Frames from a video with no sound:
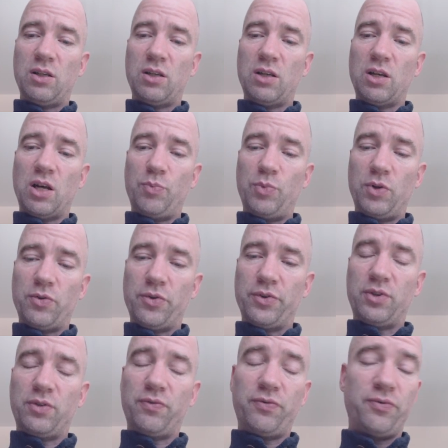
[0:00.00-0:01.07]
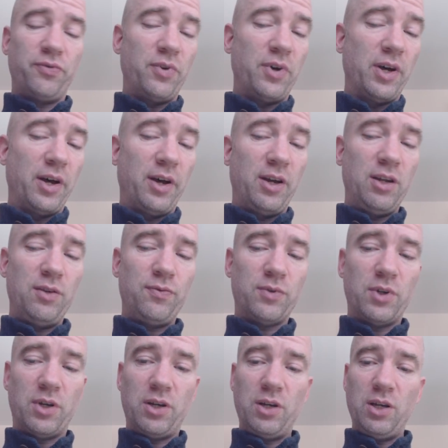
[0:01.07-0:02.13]
Harpy rolls 5,
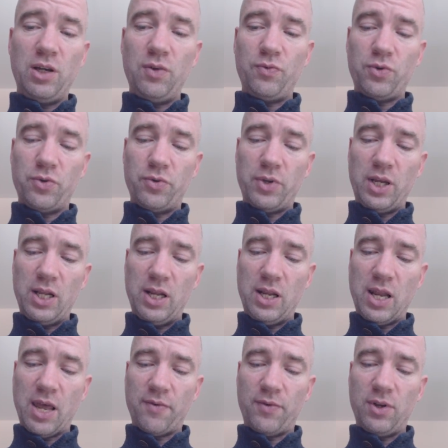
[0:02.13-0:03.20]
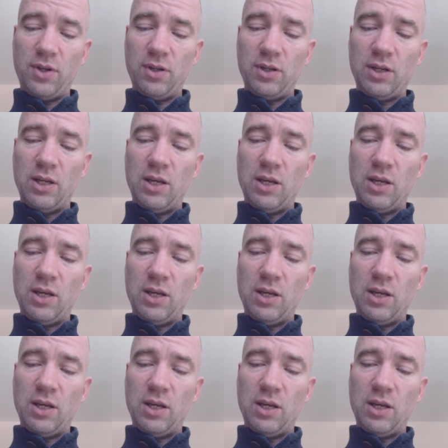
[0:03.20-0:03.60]
I roll 11.